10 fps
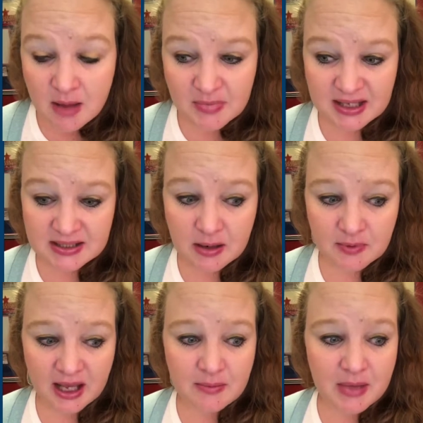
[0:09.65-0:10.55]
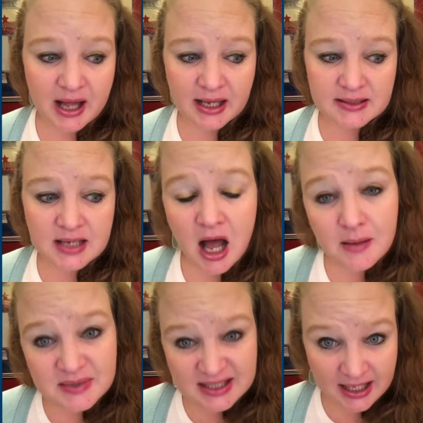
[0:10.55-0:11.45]
based on like my
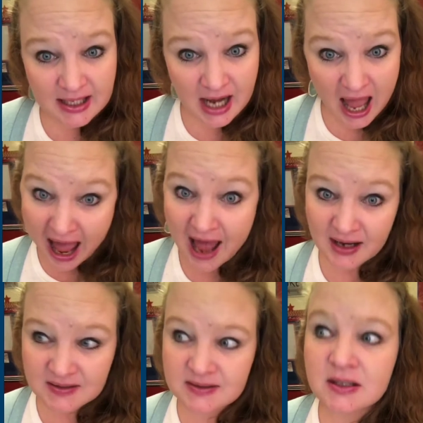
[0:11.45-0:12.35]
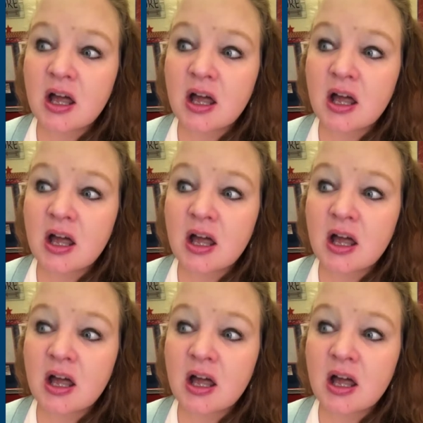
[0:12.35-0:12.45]
top 10 hacks.